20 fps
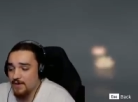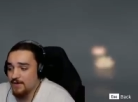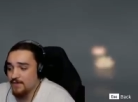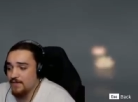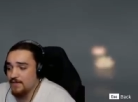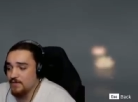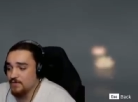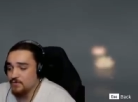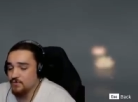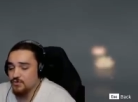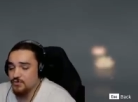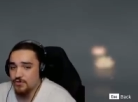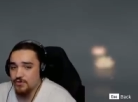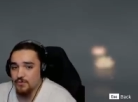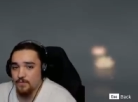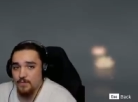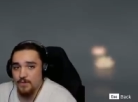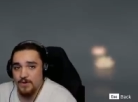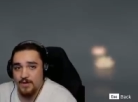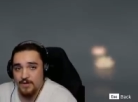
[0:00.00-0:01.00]
and that you
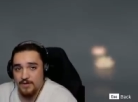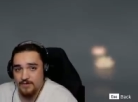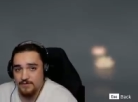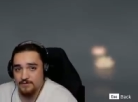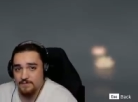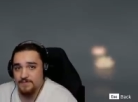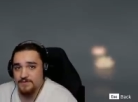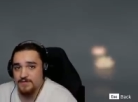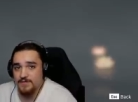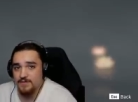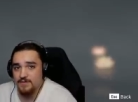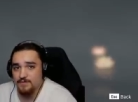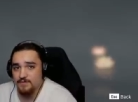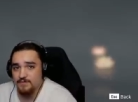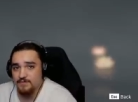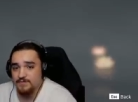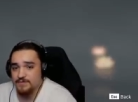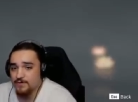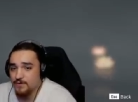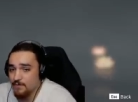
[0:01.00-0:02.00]
should 100%
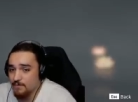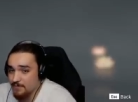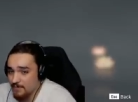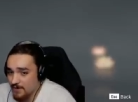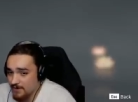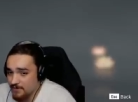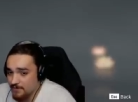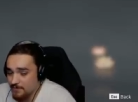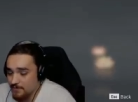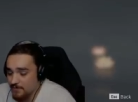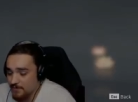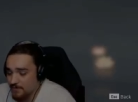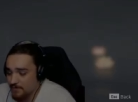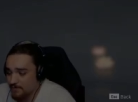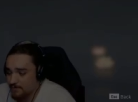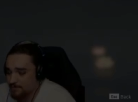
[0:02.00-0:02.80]
use no matter what.